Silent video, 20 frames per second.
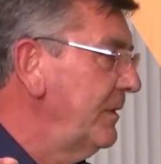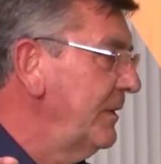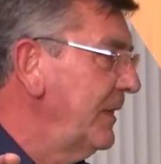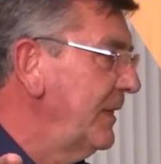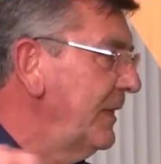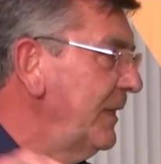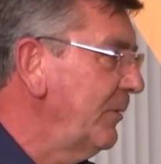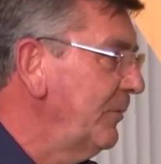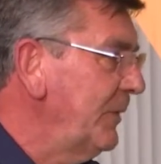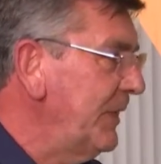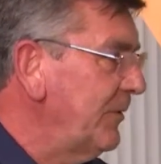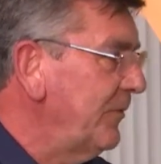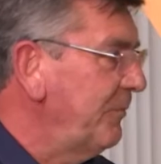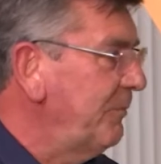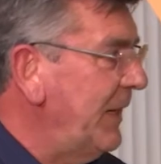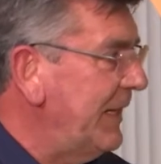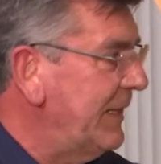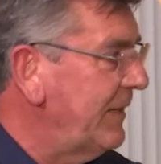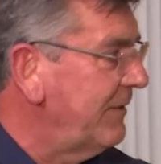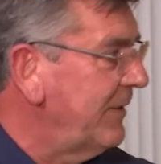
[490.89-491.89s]
a little bit of
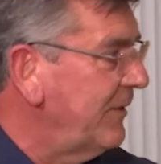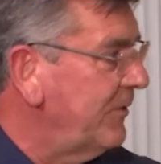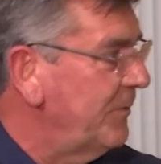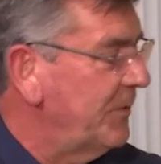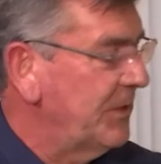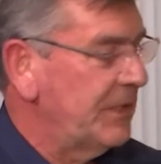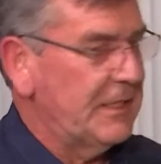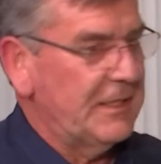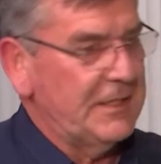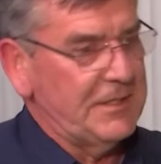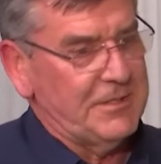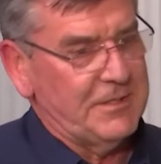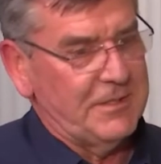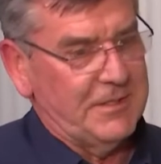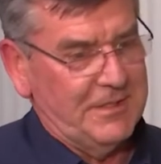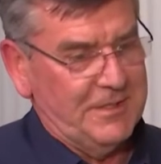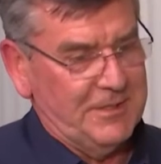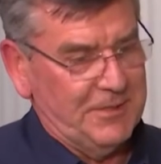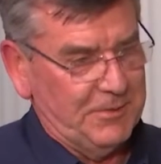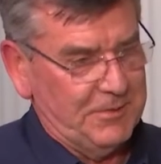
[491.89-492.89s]
better accommodation and